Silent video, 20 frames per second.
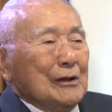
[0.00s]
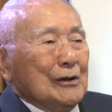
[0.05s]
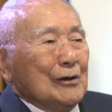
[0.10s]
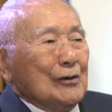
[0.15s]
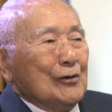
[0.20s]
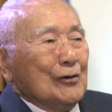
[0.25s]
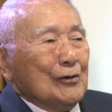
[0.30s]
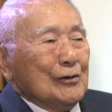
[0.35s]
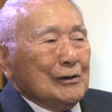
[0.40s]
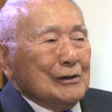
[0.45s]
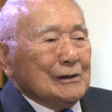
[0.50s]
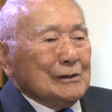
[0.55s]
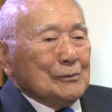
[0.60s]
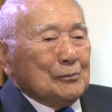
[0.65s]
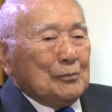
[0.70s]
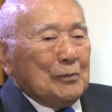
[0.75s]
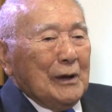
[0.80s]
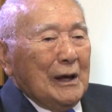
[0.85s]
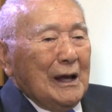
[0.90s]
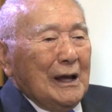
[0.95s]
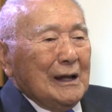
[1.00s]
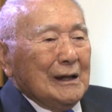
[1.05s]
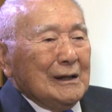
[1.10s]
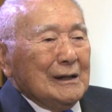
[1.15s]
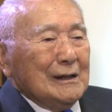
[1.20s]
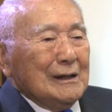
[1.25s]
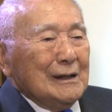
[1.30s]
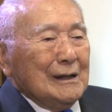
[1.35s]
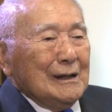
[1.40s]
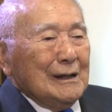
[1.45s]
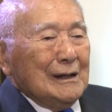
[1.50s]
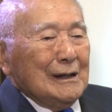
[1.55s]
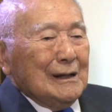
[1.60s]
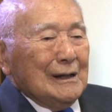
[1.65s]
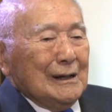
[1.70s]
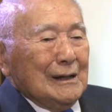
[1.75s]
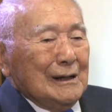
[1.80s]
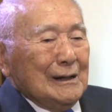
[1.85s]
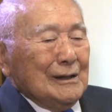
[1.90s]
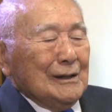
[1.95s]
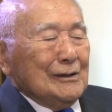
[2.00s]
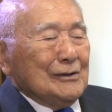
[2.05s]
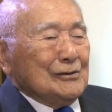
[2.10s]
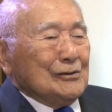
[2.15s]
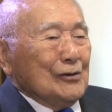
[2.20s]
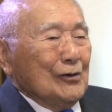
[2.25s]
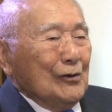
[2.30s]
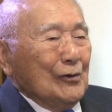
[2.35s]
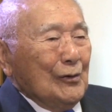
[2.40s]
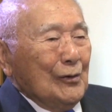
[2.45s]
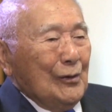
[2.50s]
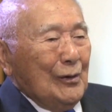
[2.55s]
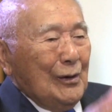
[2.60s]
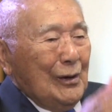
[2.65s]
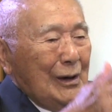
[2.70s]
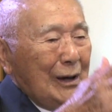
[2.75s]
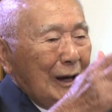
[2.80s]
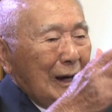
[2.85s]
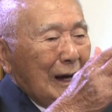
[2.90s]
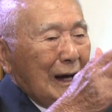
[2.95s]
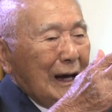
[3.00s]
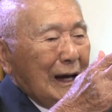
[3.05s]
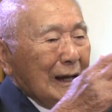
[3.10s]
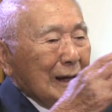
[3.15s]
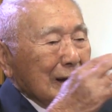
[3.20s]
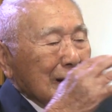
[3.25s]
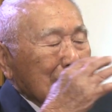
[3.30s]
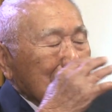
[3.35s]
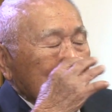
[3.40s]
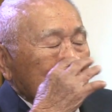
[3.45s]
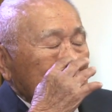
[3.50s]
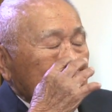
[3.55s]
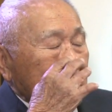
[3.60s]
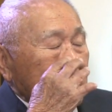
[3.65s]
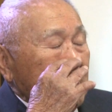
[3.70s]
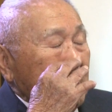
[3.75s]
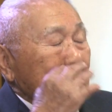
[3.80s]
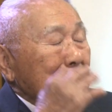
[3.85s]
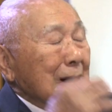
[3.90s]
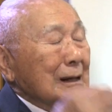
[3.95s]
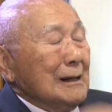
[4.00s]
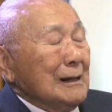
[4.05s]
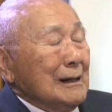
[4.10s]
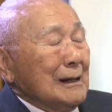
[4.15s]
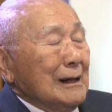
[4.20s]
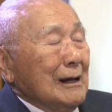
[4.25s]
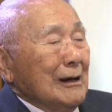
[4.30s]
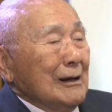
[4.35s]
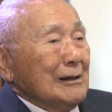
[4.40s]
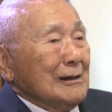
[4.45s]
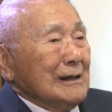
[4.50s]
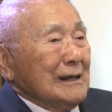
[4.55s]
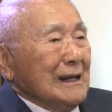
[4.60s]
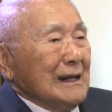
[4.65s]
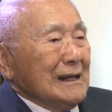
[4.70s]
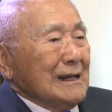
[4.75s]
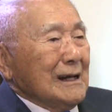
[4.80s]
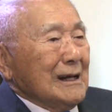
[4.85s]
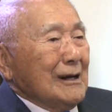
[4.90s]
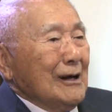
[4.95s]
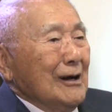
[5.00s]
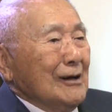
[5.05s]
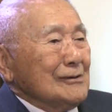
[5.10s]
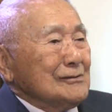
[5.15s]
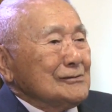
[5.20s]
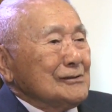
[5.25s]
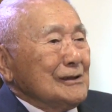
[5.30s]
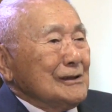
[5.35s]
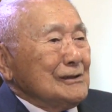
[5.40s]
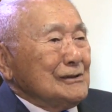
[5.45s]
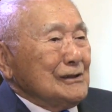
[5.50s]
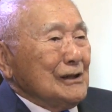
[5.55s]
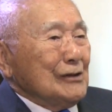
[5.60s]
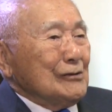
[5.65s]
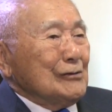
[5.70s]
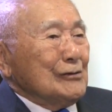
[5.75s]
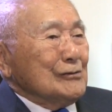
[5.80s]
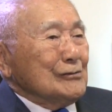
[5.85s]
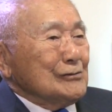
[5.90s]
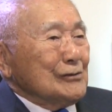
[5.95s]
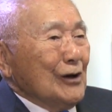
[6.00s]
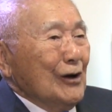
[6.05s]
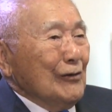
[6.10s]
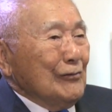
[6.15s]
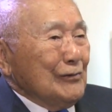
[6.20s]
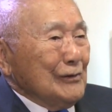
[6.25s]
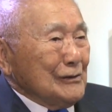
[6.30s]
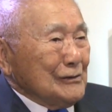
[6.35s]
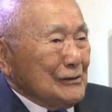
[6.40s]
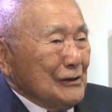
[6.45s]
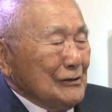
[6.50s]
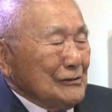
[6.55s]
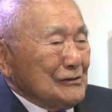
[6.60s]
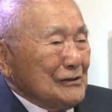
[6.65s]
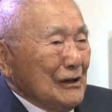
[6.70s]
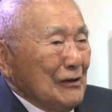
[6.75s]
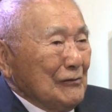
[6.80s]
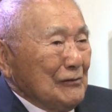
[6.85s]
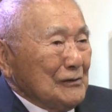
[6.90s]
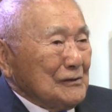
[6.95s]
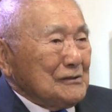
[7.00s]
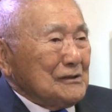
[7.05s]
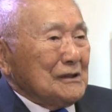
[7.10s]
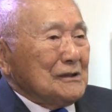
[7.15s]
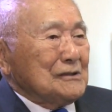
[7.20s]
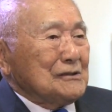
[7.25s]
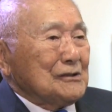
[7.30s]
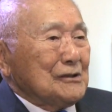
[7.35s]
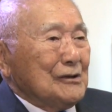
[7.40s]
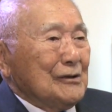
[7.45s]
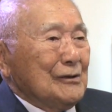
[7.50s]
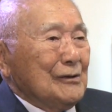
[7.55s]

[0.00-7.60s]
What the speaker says: to go to Japan. So I got it at the Consul General's office in San Francisco.